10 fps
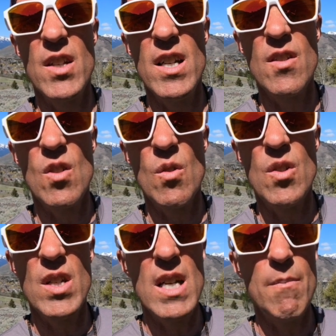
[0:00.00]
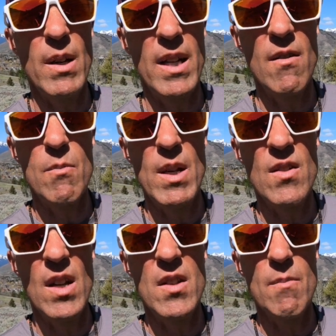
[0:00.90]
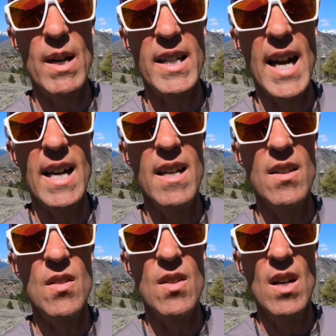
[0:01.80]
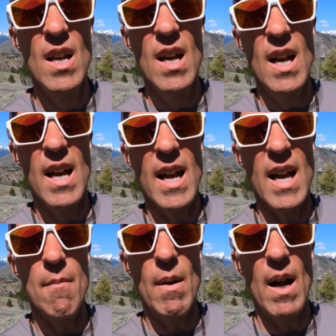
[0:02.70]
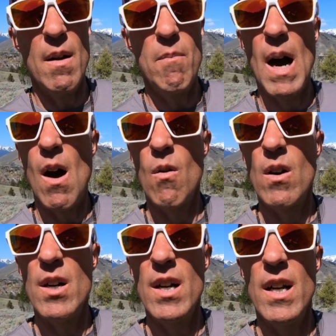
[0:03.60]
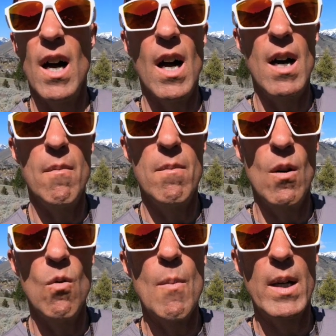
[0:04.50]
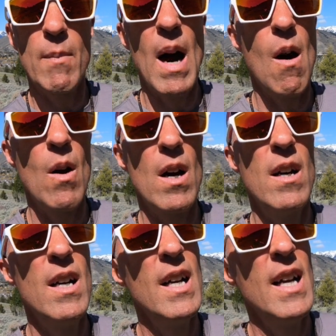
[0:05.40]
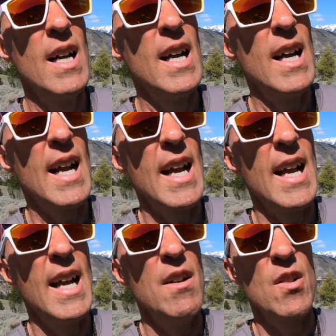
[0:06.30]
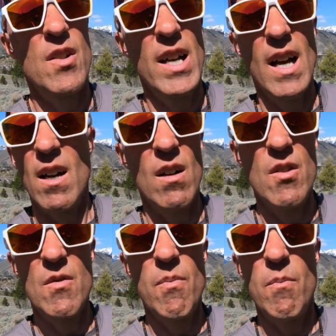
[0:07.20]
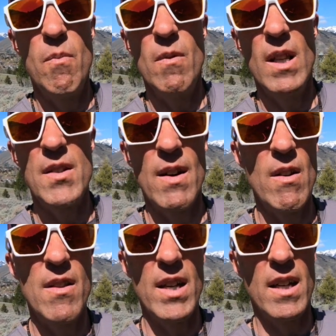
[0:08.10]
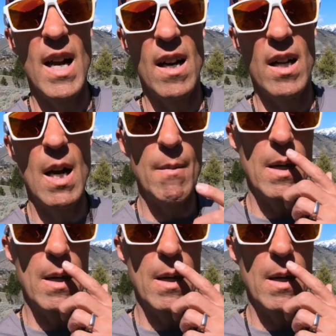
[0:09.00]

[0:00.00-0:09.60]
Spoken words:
it is so steep. It gives me a sense of my cadence and my power, aerobic power, and just lets everything kind of come